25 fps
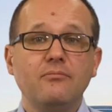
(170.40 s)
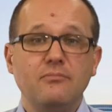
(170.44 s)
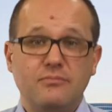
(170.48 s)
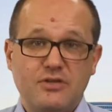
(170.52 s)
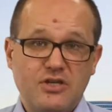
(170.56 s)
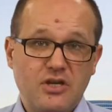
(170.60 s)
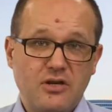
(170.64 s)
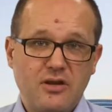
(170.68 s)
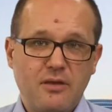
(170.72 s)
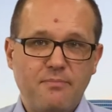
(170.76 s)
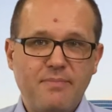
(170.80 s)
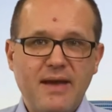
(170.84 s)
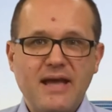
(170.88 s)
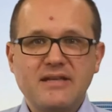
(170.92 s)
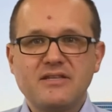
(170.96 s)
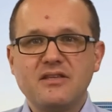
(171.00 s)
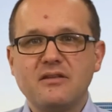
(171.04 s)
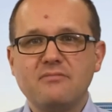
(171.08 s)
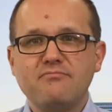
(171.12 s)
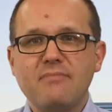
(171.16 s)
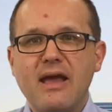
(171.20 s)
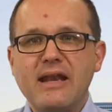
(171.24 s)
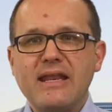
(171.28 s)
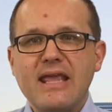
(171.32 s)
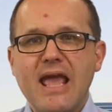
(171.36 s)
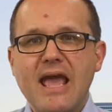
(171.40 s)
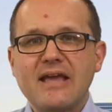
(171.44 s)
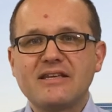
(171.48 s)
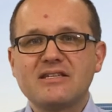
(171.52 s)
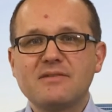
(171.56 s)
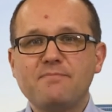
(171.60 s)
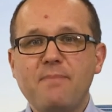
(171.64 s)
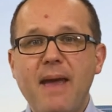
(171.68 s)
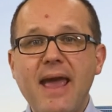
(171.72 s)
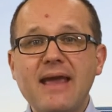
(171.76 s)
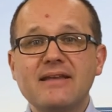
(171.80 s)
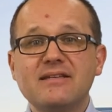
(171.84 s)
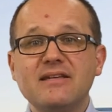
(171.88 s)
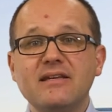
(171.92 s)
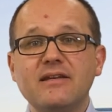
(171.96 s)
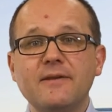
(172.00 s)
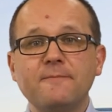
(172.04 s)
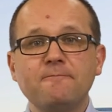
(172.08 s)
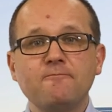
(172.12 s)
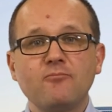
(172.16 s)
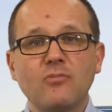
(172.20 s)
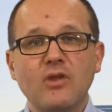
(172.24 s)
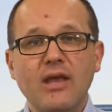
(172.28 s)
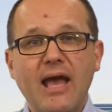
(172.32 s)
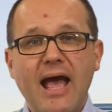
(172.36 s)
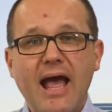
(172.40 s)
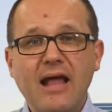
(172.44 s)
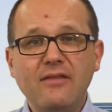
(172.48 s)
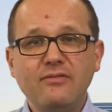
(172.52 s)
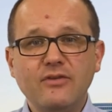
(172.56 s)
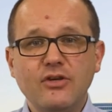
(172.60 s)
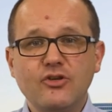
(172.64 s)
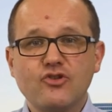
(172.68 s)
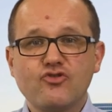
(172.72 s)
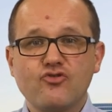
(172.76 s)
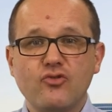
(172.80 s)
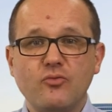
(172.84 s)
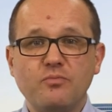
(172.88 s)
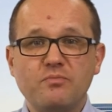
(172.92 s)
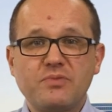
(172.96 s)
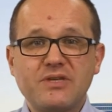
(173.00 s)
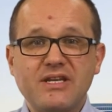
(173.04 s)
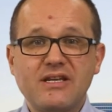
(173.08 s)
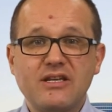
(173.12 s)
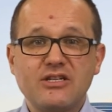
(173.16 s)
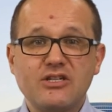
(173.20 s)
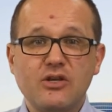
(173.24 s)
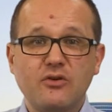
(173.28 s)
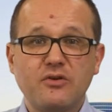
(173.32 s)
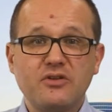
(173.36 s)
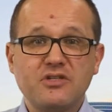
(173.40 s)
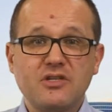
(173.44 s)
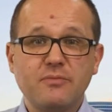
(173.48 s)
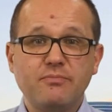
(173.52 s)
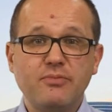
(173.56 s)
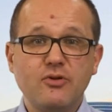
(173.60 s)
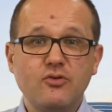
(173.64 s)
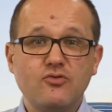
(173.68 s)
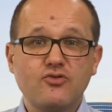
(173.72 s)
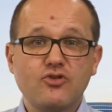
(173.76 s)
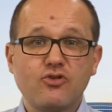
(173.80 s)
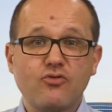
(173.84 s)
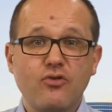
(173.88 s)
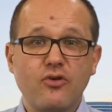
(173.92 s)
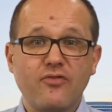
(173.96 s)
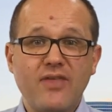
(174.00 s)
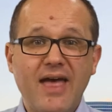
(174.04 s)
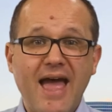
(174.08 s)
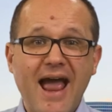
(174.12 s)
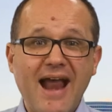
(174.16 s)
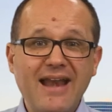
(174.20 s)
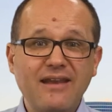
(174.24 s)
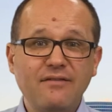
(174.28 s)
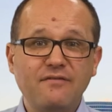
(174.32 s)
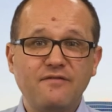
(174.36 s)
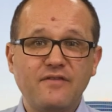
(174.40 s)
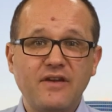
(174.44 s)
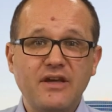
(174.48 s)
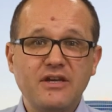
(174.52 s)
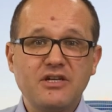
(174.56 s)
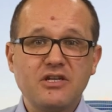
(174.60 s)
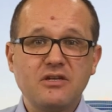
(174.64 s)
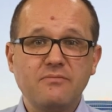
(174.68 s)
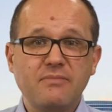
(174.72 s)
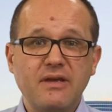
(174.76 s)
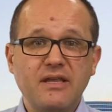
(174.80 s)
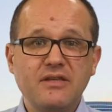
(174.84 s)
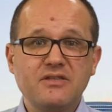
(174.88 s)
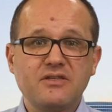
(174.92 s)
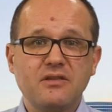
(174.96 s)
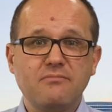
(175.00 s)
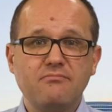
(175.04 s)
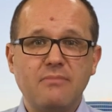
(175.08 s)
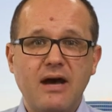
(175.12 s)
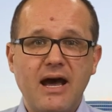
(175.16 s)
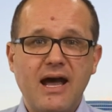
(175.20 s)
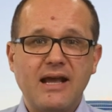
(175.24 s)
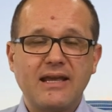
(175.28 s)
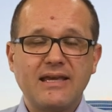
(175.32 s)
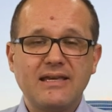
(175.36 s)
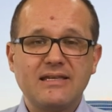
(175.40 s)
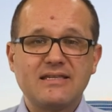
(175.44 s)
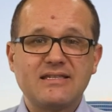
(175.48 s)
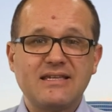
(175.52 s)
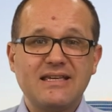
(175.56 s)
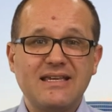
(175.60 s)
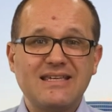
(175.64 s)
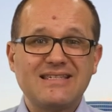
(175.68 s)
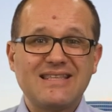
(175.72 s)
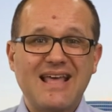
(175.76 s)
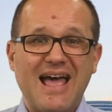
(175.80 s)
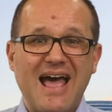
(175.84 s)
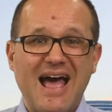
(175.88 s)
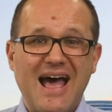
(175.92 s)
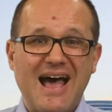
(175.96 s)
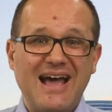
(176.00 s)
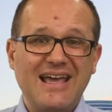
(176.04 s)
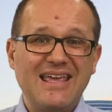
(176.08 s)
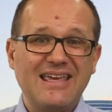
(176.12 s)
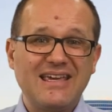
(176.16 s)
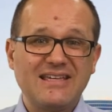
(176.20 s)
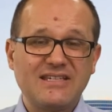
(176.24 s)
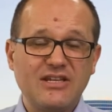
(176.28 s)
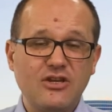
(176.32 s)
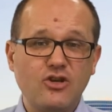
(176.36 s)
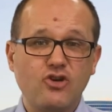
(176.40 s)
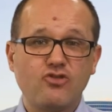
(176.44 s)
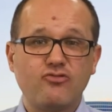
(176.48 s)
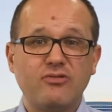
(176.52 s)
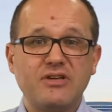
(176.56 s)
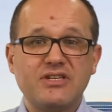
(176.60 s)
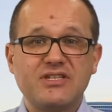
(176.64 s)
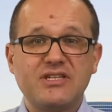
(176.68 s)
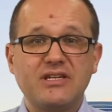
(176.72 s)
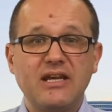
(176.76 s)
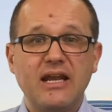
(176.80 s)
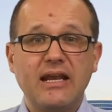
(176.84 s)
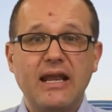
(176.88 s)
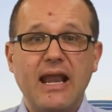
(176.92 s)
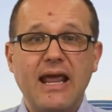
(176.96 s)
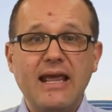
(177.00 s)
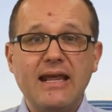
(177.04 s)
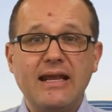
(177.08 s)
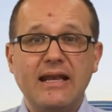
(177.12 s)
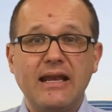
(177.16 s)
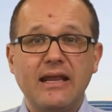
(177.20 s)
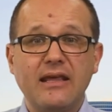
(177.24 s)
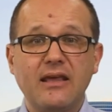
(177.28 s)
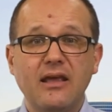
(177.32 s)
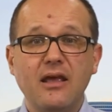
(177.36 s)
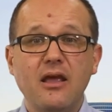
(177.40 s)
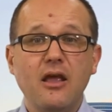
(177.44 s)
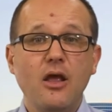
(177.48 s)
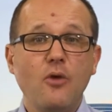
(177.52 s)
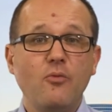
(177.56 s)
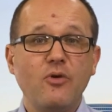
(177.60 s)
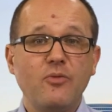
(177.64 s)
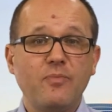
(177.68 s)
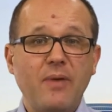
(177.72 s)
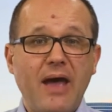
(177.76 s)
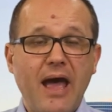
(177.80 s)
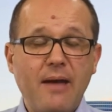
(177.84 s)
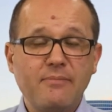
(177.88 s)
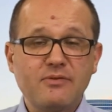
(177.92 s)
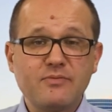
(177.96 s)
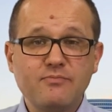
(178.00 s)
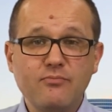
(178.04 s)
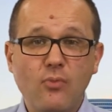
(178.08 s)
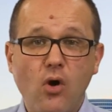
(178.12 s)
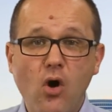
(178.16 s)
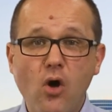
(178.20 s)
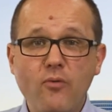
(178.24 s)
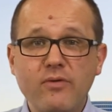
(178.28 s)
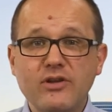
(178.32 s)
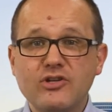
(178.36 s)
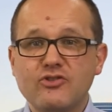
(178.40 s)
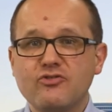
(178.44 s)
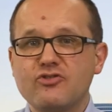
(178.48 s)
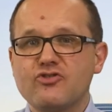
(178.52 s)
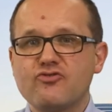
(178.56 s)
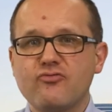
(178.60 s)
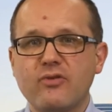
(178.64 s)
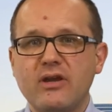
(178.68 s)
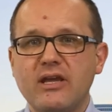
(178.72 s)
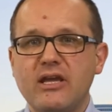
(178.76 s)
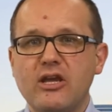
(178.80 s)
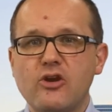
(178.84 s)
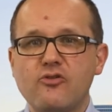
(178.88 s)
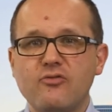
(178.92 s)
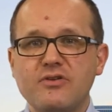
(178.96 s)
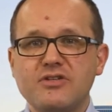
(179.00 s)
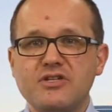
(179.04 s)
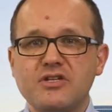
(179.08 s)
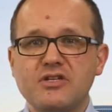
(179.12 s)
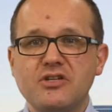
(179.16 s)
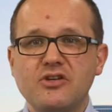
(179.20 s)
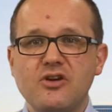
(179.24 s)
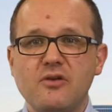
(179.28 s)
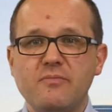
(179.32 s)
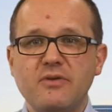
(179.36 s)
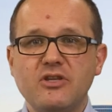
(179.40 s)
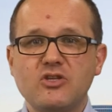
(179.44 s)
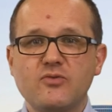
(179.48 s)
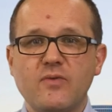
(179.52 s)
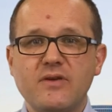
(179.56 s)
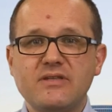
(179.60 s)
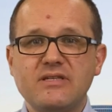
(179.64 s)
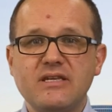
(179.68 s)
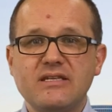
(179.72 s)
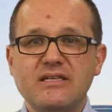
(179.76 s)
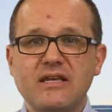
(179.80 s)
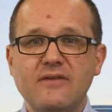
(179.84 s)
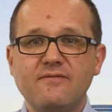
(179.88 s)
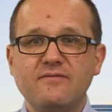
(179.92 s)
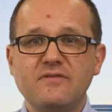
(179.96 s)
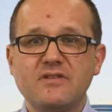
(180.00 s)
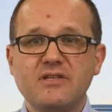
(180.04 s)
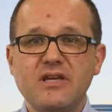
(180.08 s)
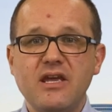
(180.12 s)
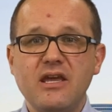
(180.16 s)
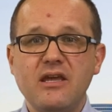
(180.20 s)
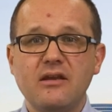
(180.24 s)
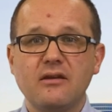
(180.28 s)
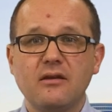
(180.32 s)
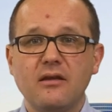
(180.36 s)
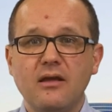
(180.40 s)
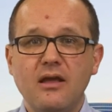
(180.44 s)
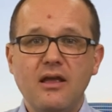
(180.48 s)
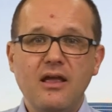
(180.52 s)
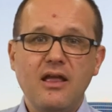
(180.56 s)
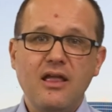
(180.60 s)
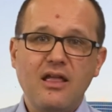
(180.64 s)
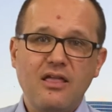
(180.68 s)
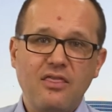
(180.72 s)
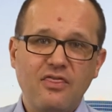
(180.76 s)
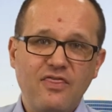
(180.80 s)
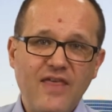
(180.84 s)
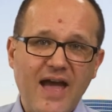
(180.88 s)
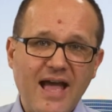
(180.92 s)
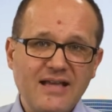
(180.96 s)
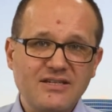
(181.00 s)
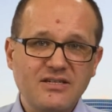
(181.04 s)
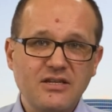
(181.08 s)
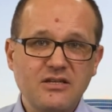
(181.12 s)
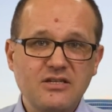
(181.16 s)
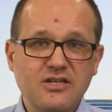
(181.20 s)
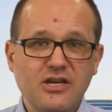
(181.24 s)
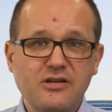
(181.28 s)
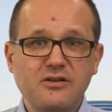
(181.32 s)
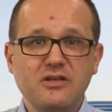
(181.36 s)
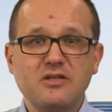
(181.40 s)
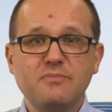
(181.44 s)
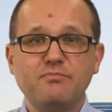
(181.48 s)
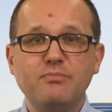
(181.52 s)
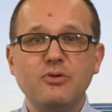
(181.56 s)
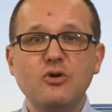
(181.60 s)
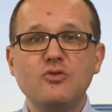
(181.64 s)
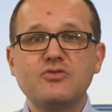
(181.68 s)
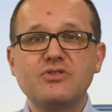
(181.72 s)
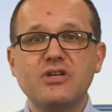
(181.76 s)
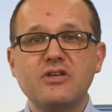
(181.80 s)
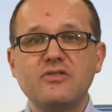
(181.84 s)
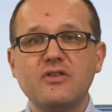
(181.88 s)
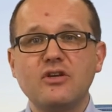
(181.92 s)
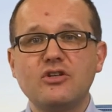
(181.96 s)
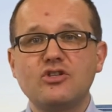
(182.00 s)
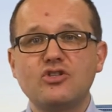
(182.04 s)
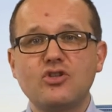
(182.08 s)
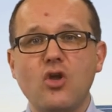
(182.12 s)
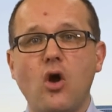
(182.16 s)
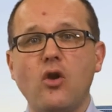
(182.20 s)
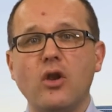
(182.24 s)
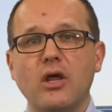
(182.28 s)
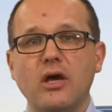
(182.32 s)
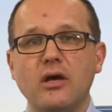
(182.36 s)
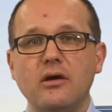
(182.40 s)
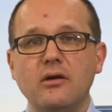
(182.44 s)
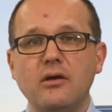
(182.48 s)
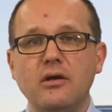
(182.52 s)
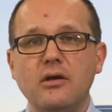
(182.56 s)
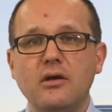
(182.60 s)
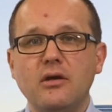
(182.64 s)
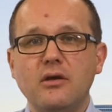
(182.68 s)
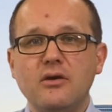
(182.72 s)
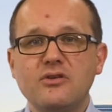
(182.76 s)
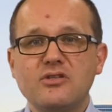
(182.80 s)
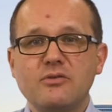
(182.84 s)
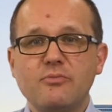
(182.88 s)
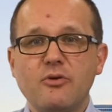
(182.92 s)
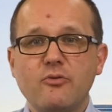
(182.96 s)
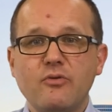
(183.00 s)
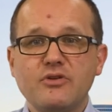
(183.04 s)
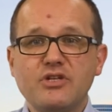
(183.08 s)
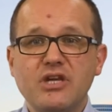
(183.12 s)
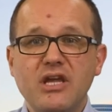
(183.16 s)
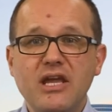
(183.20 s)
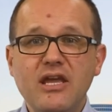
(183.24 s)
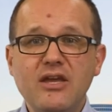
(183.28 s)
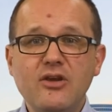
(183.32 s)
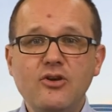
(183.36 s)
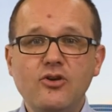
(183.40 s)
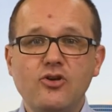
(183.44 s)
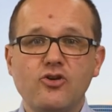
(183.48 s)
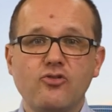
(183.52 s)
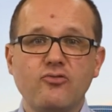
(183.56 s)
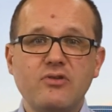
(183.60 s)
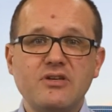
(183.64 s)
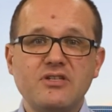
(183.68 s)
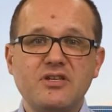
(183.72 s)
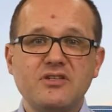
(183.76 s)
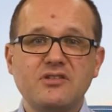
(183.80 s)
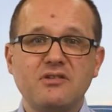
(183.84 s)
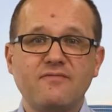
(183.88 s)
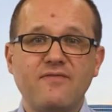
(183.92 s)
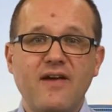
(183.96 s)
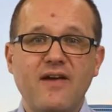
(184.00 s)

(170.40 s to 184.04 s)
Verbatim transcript: certainly better than many expected, and that Trump's in is looking to boost growth and inflation means the market sees that hike is increasingly likely, with perhaps more interest rate increases to come in 2017. That in turn is boosting the dollar, something which increases the